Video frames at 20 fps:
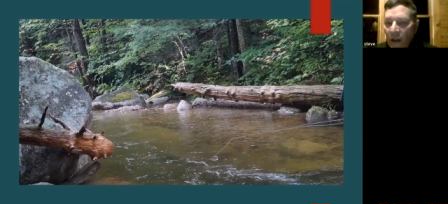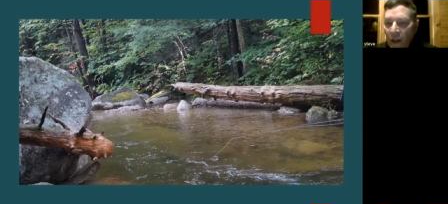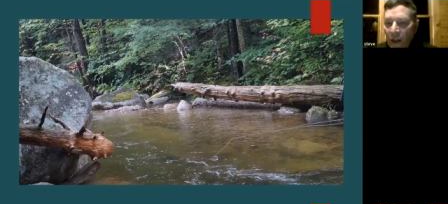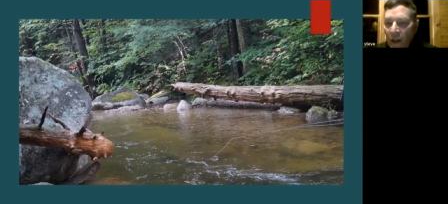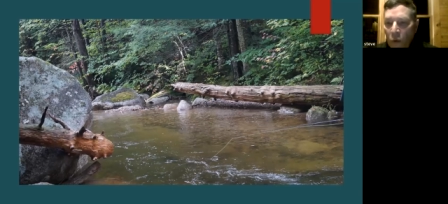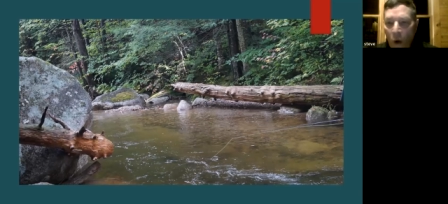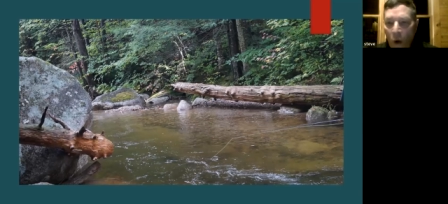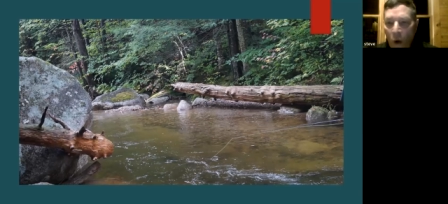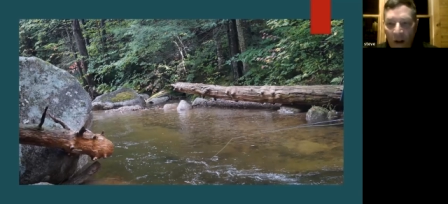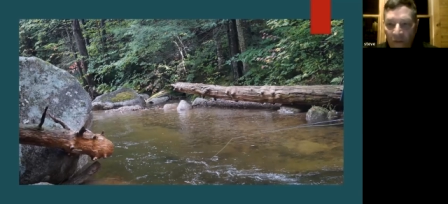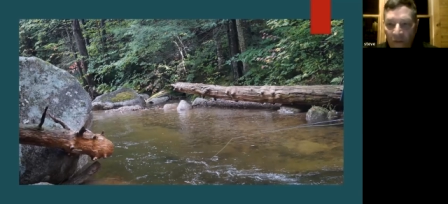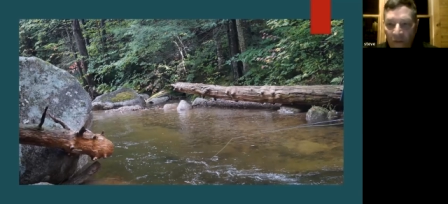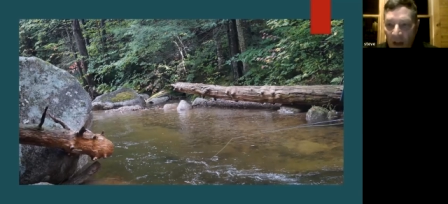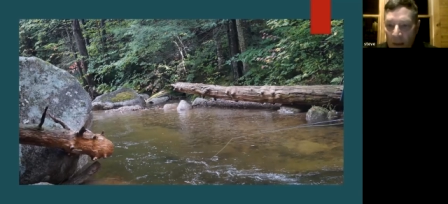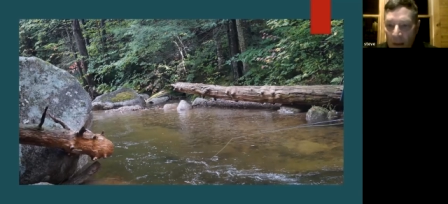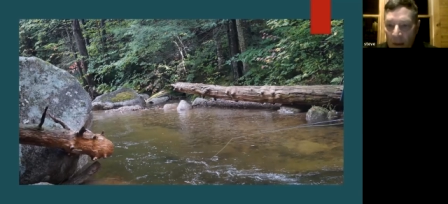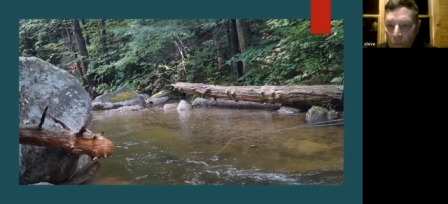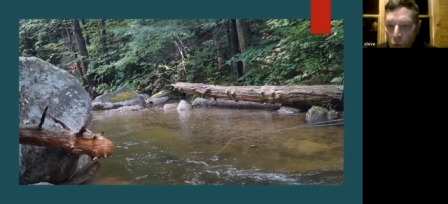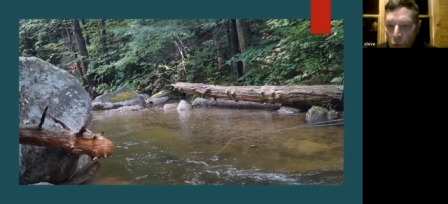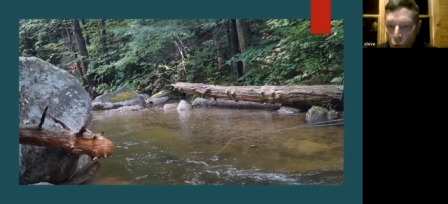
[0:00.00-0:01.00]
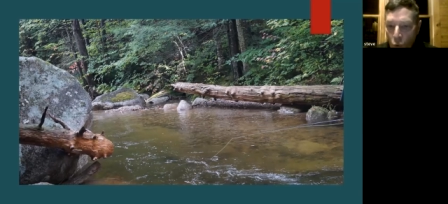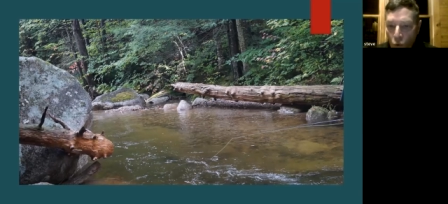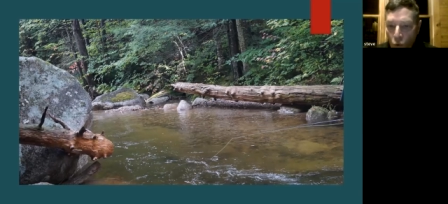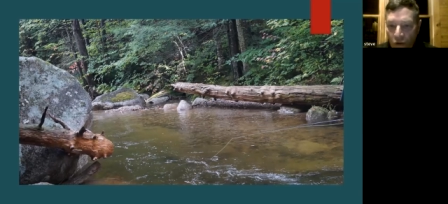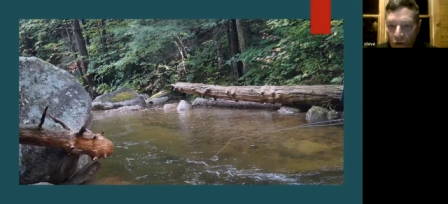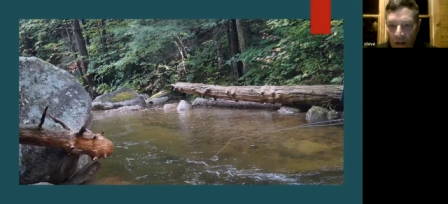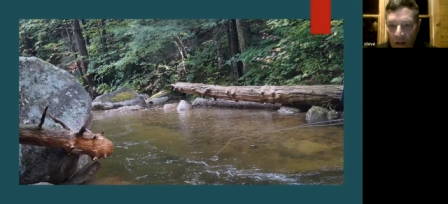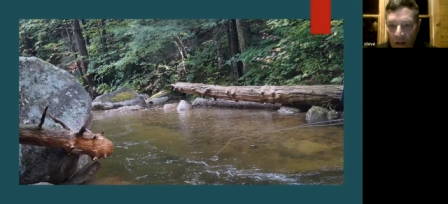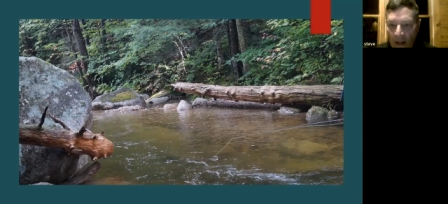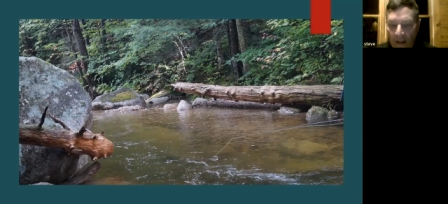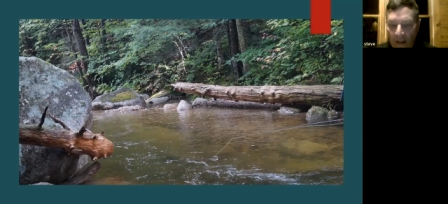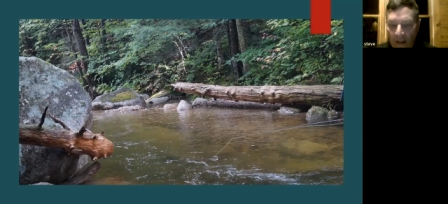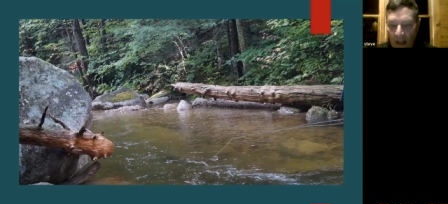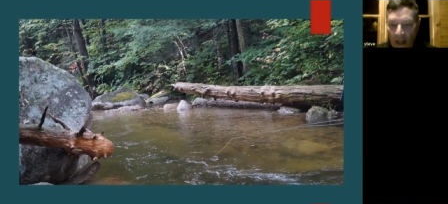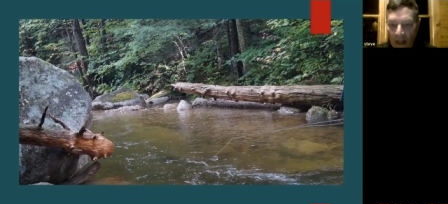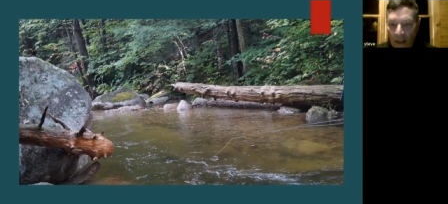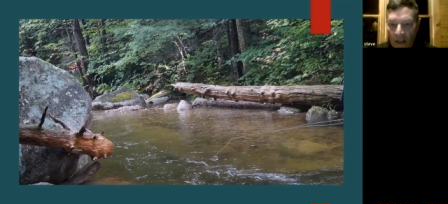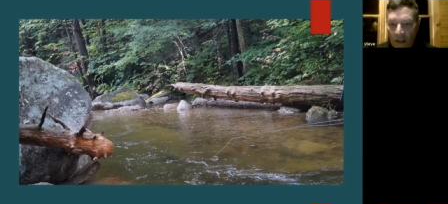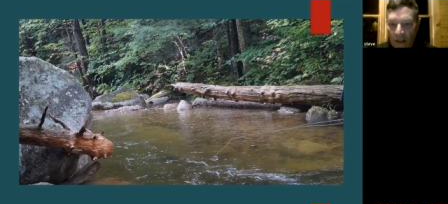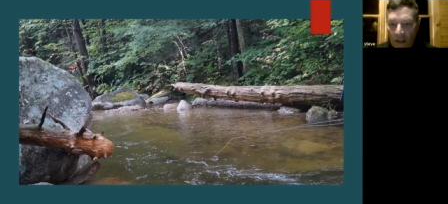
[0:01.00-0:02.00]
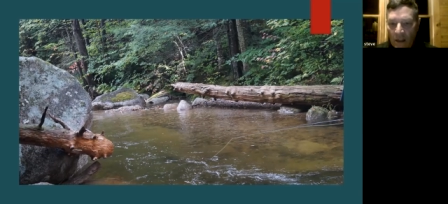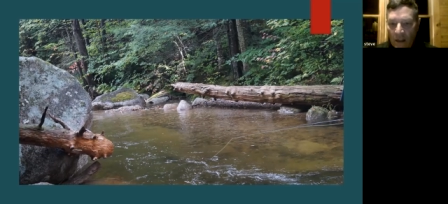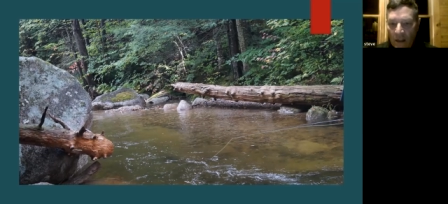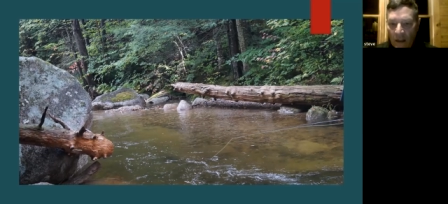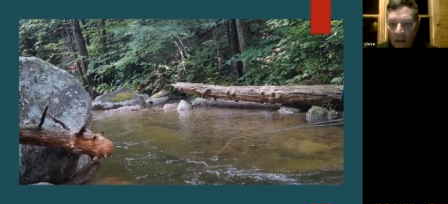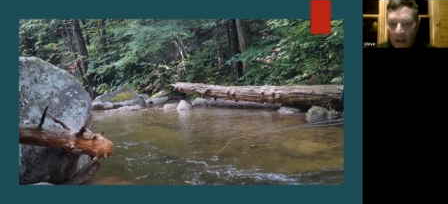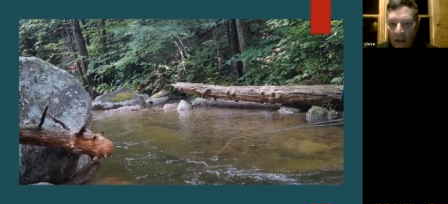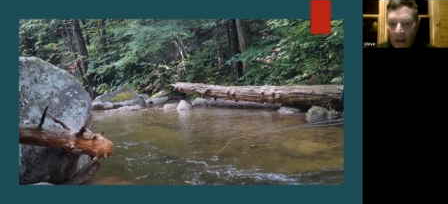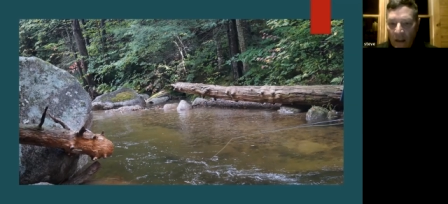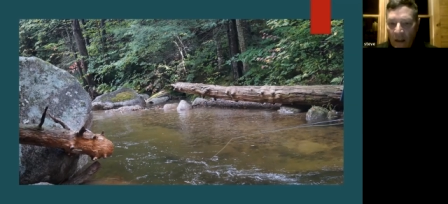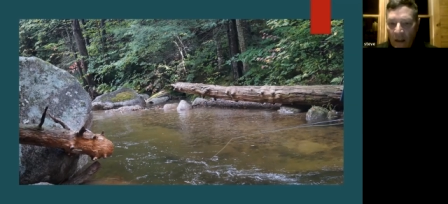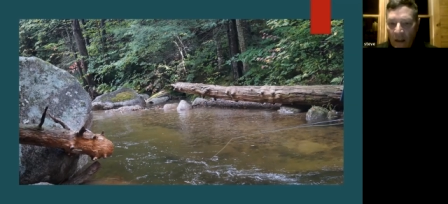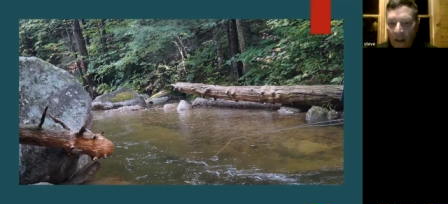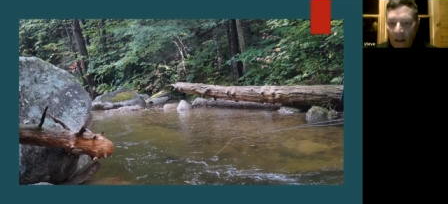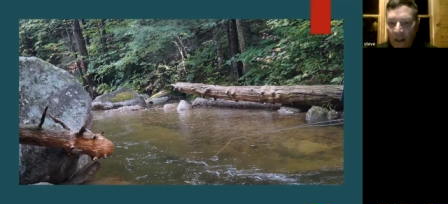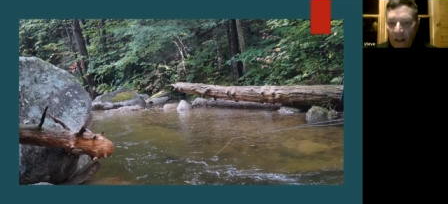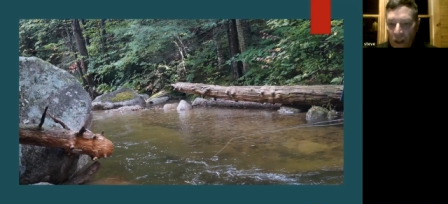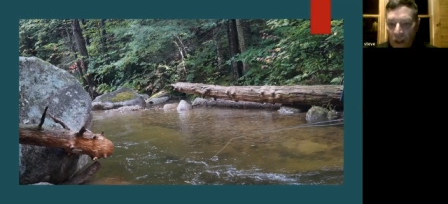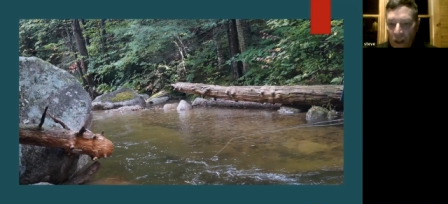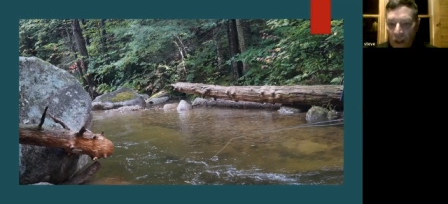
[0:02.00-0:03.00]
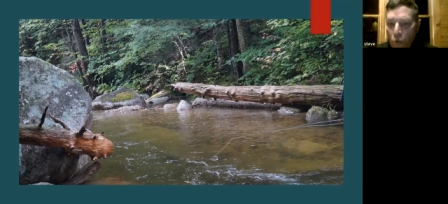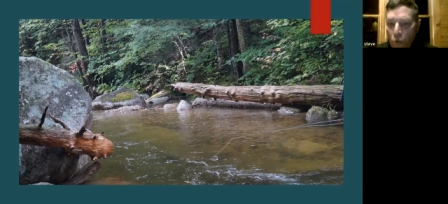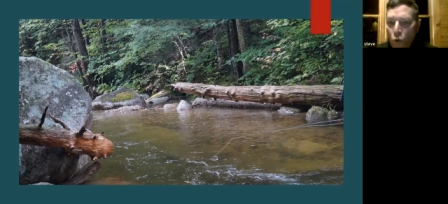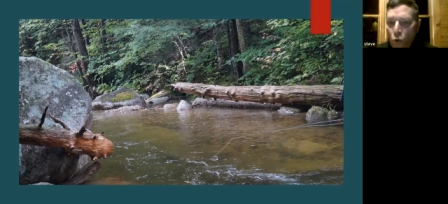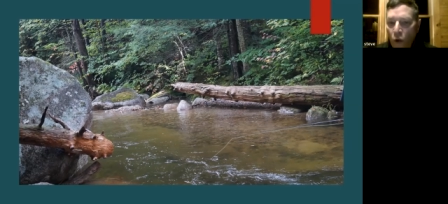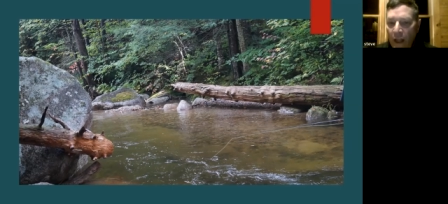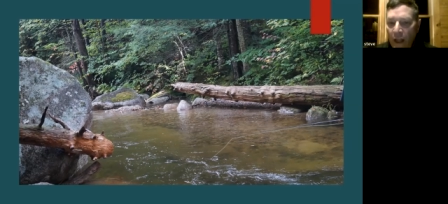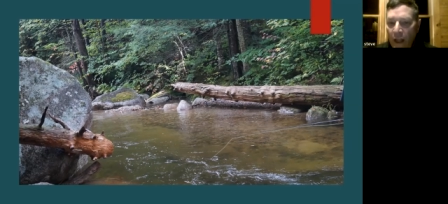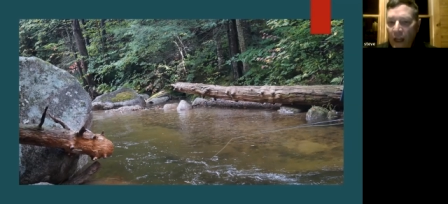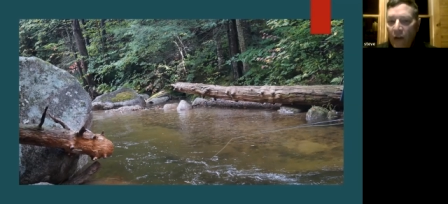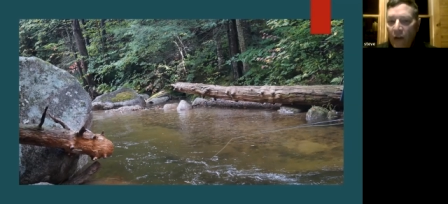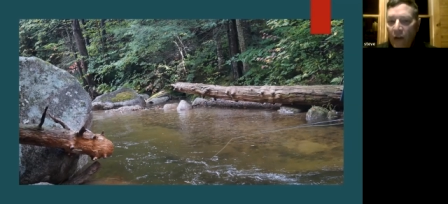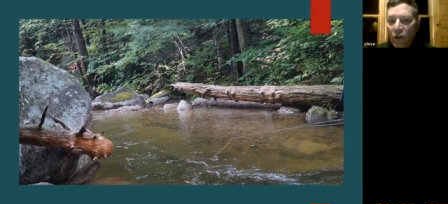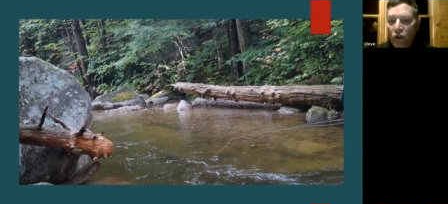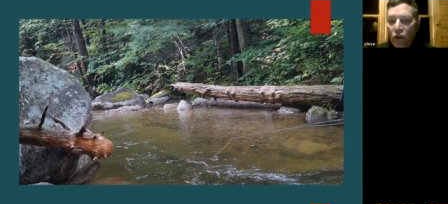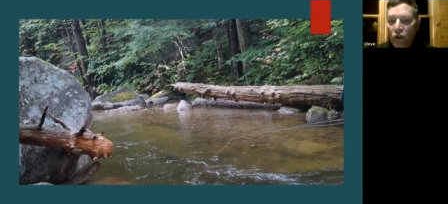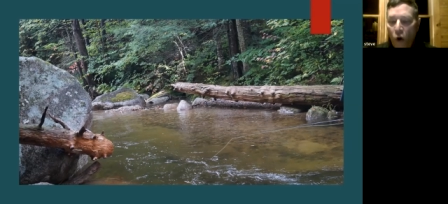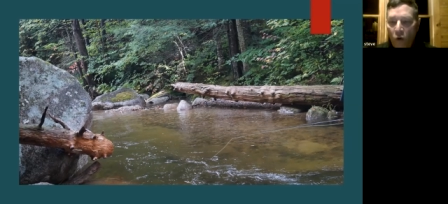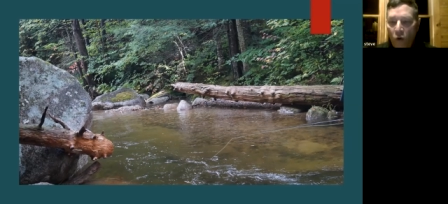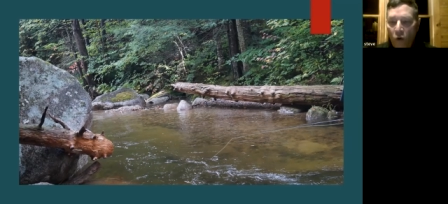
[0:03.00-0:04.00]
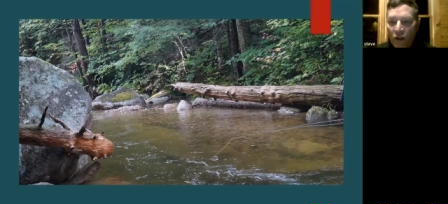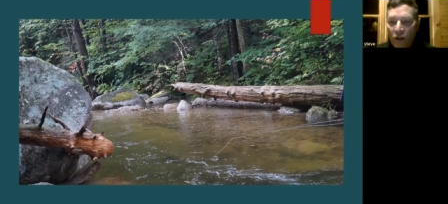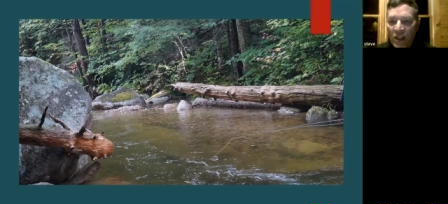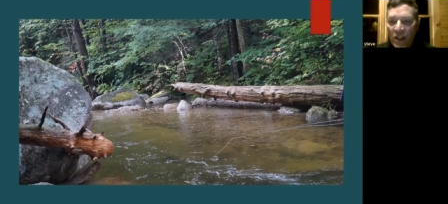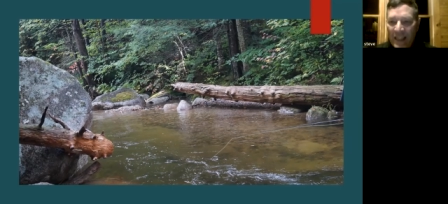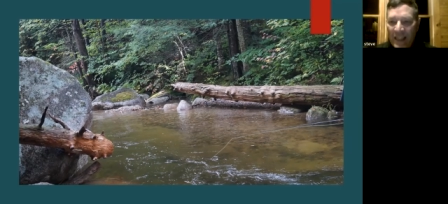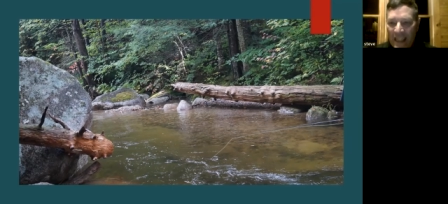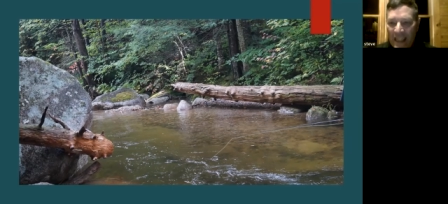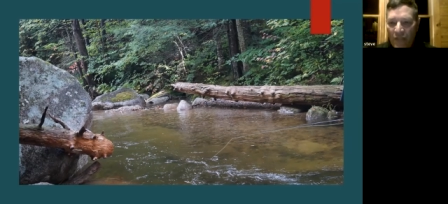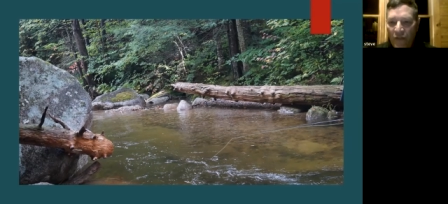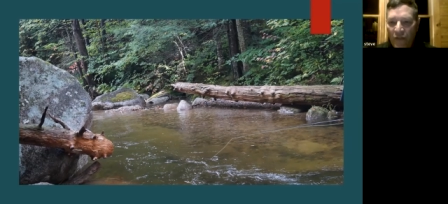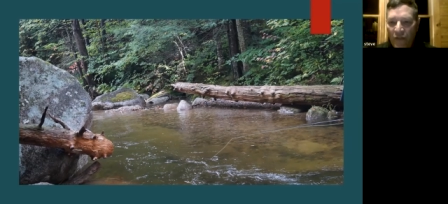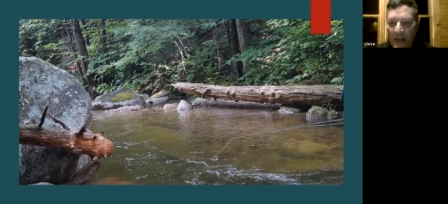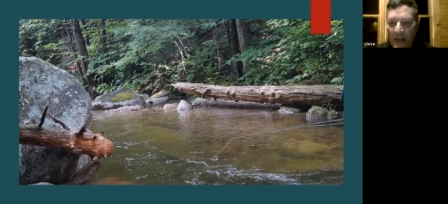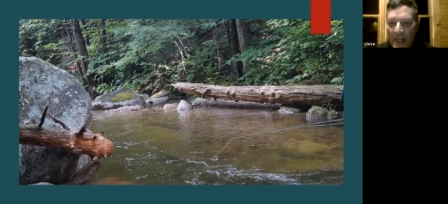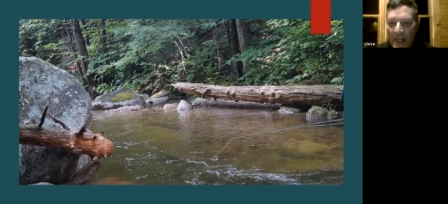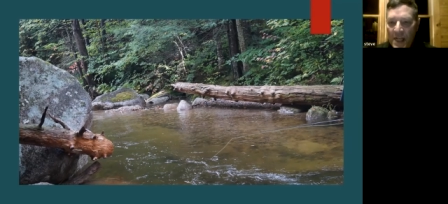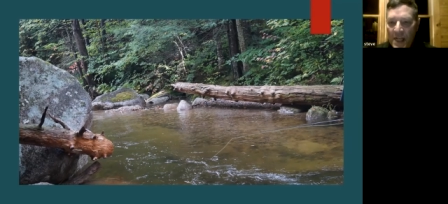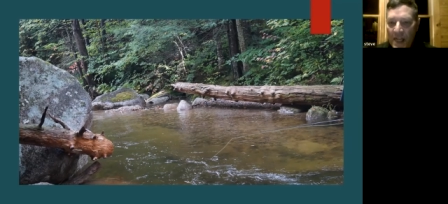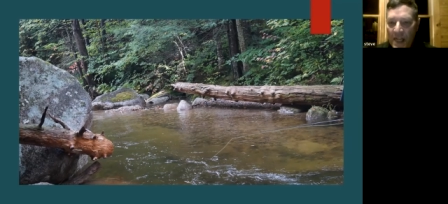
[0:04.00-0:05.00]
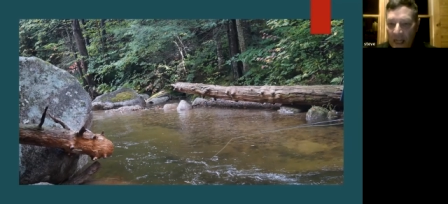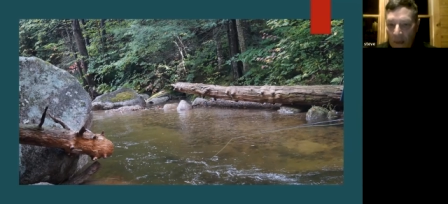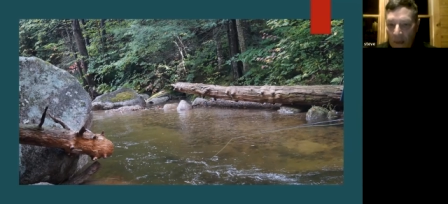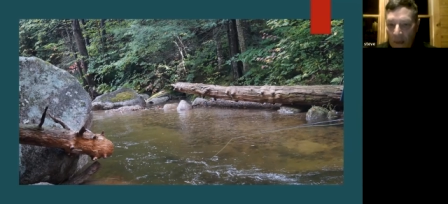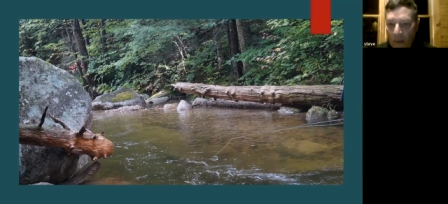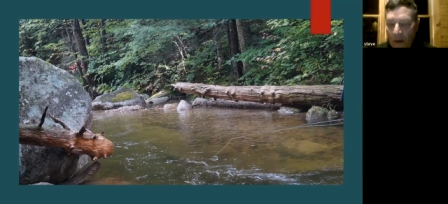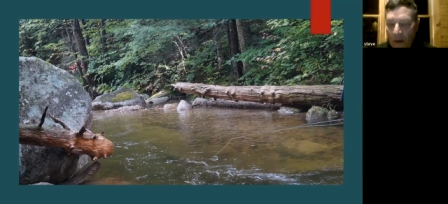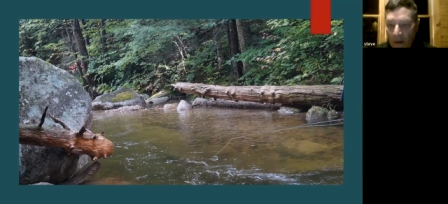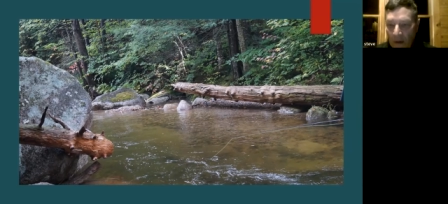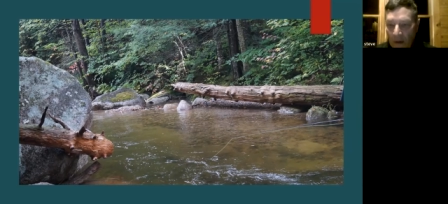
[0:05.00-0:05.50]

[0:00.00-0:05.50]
You want to find pools like this. This pool here is over six feet deep.